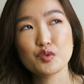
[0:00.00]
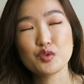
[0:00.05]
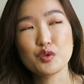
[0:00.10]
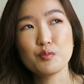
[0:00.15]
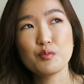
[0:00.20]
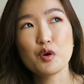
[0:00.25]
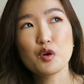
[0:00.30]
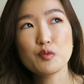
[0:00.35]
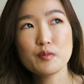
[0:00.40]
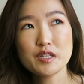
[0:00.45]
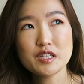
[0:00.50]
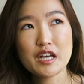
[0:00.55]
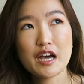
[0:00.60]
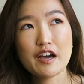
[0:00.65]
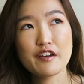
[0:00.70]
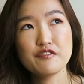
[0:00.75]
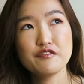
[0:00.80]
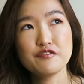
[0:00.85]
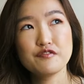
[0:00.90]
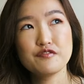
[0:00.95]
The moment that
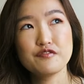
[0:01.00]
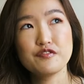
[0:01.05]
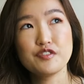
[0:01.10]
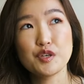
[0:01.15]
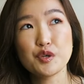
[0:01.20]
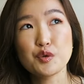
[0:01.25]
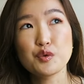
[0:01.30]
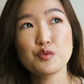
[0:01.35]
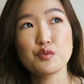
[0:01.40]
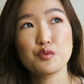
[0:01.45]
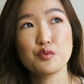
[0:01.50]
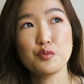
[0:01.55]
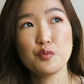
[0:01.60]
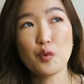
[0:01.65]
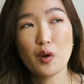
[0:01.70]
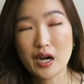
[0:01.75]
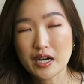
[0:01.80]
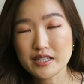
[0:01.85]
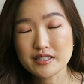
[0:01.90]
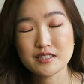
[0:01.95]
I feel
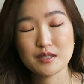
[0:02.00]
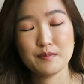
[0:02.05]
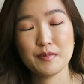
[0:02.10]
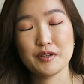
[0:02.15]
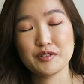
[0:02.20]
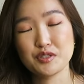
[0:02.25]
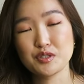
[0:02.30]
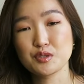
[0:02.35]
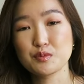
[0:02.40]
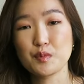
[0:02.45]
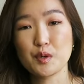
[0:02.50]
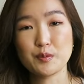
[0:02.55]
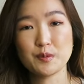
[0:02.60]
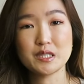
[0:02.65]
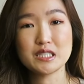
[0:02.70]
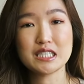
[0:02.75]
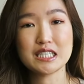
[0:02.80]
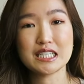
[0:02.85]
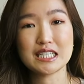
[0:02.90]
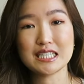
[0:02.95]
right about this
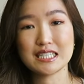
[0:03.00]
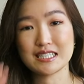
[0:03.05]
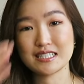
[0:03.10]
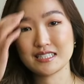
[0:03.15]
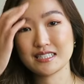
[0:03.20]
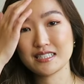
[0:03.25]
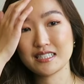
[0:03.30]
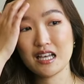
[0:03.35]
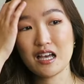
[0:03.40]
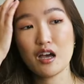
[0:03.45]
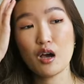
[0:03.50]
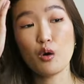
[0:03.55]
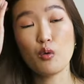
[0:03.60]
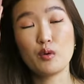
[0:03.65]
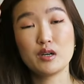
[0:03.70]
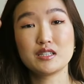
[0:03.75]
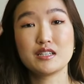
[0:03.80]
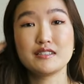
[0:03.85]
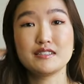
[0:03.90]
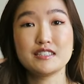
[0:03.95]
property is
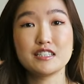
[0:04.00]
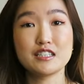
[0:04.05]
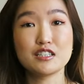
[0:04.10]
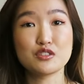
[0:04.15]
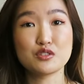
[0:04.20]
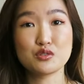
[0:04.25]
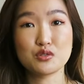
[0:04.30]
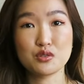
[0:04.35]
when I see the